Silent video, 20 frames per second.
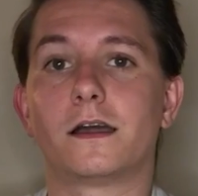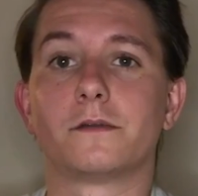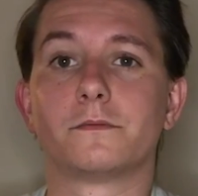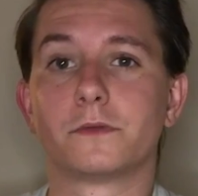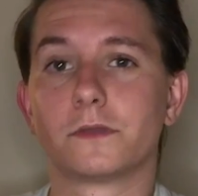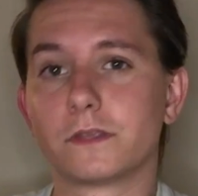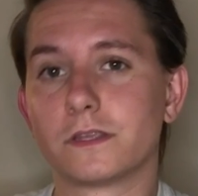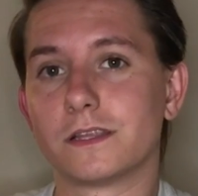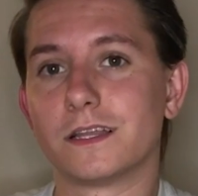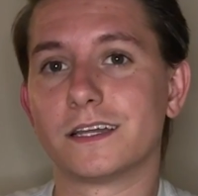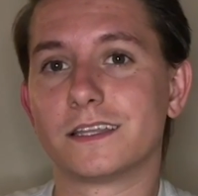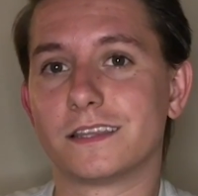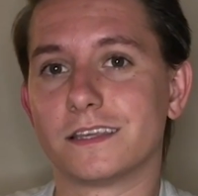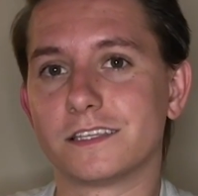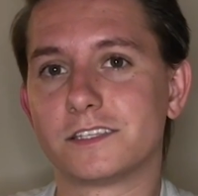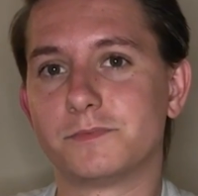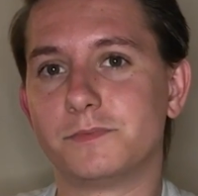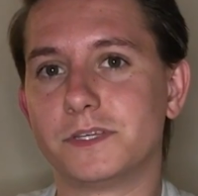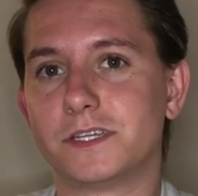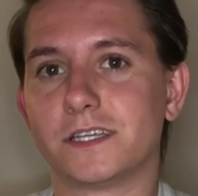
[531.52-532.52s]
I really like
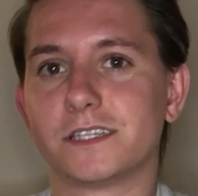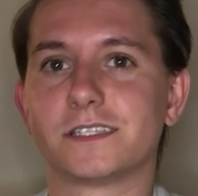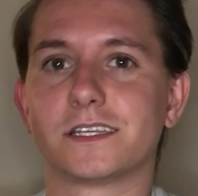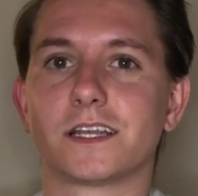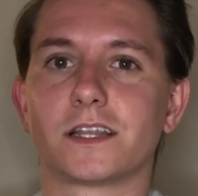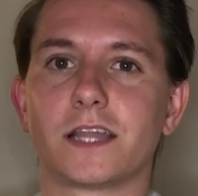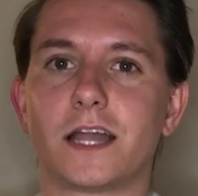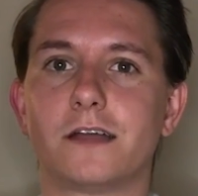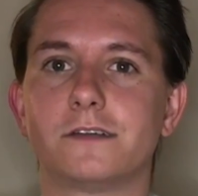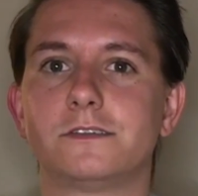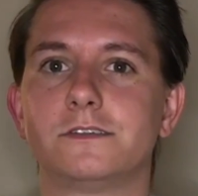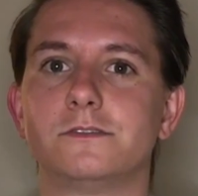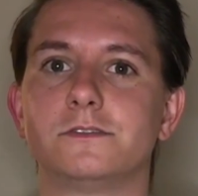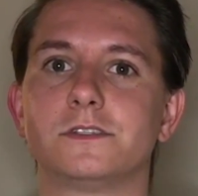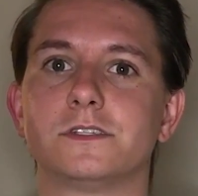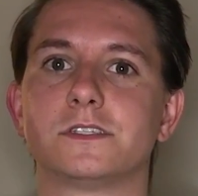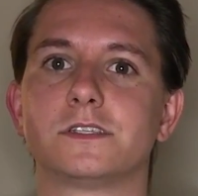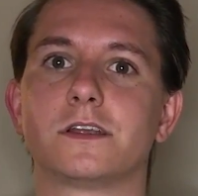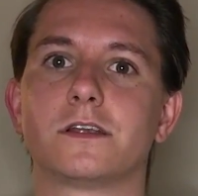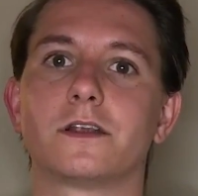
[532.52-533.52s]
this because it allows you
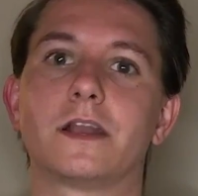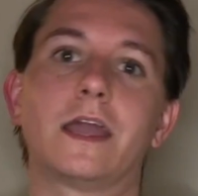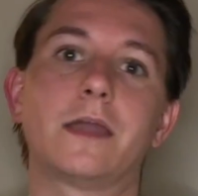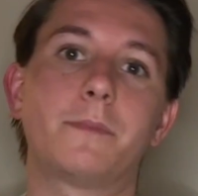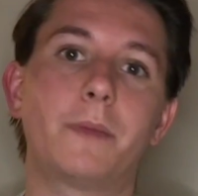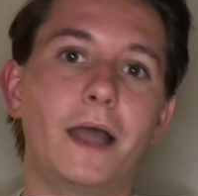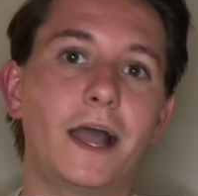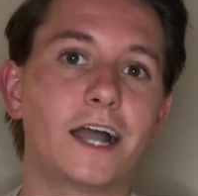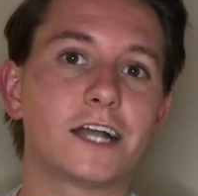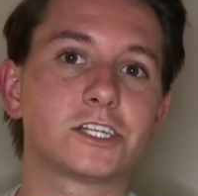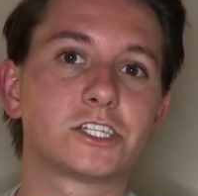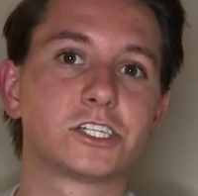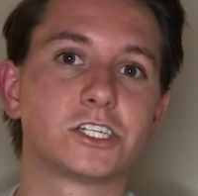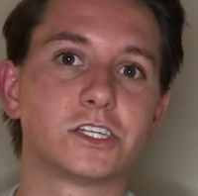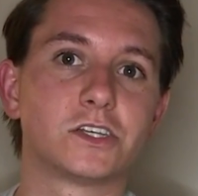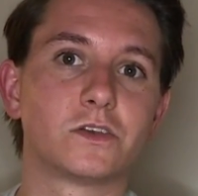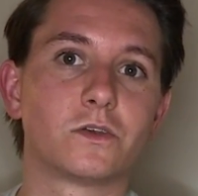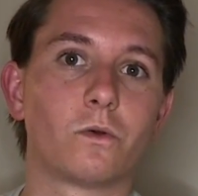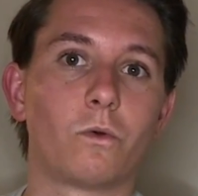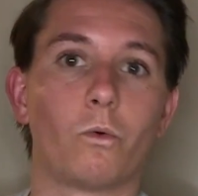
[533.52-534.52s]
to turn a
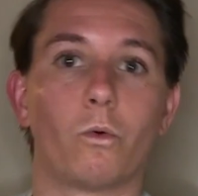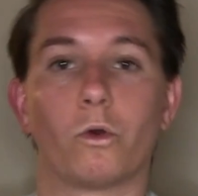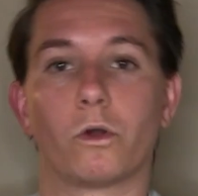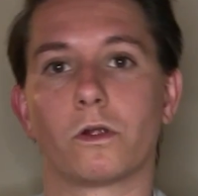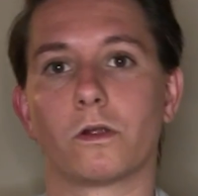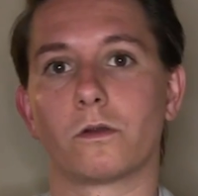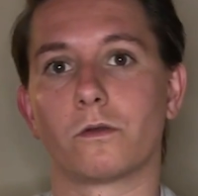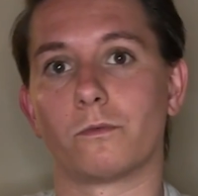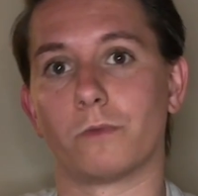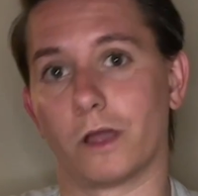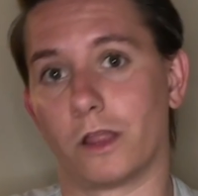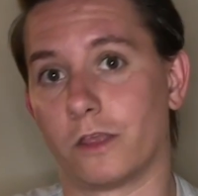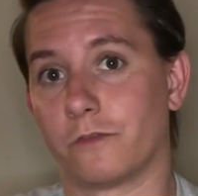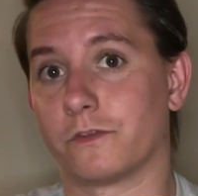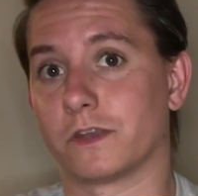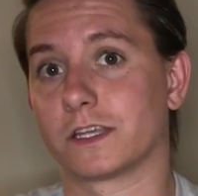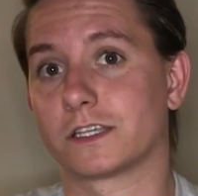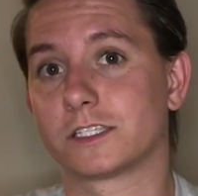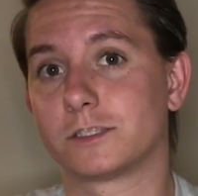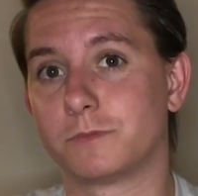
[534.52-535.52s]
passion or
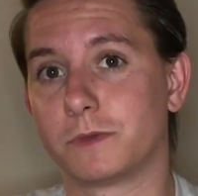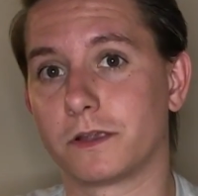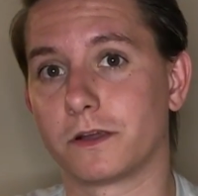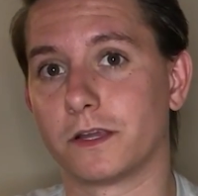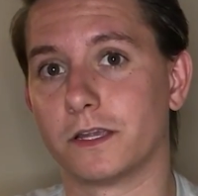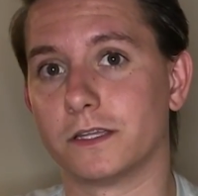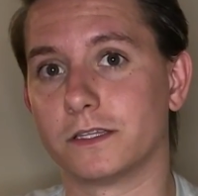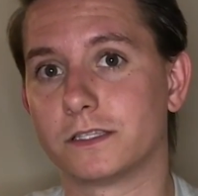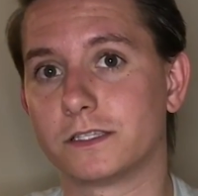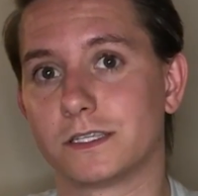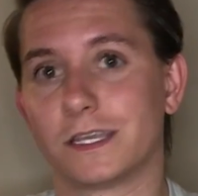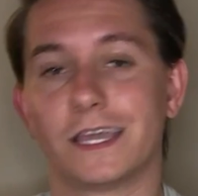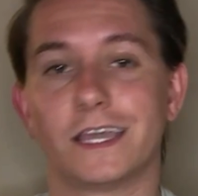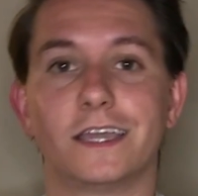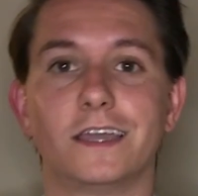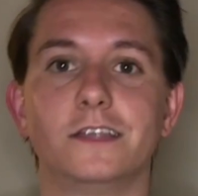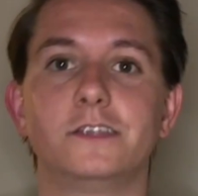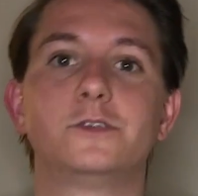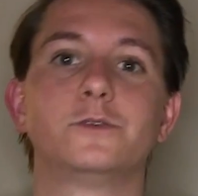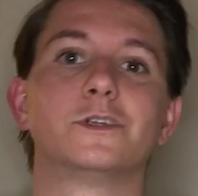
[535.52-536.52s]
relevant experience
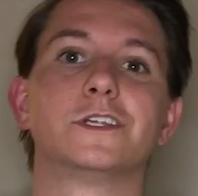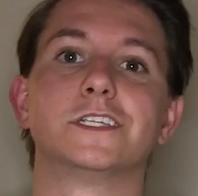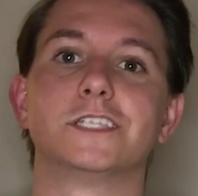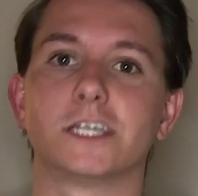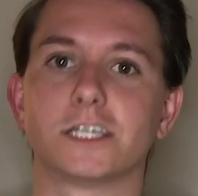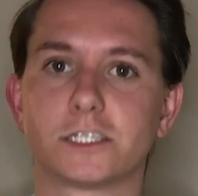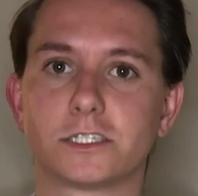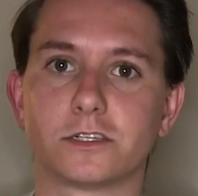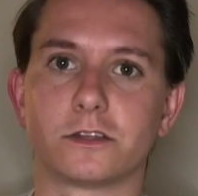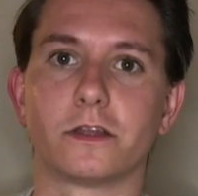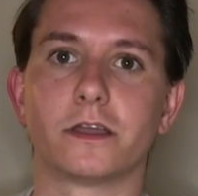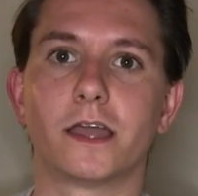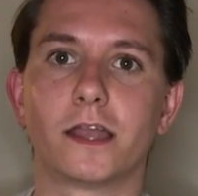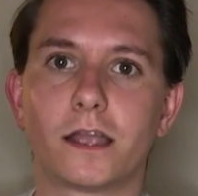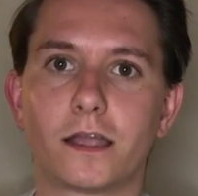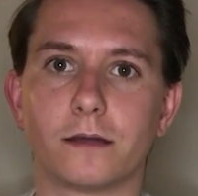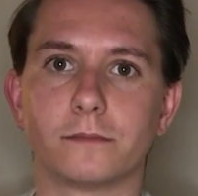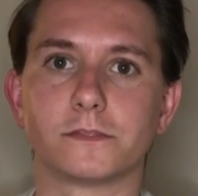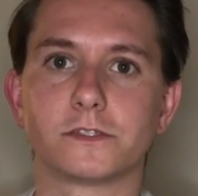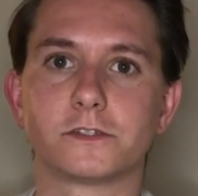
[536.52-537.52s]
into an additional income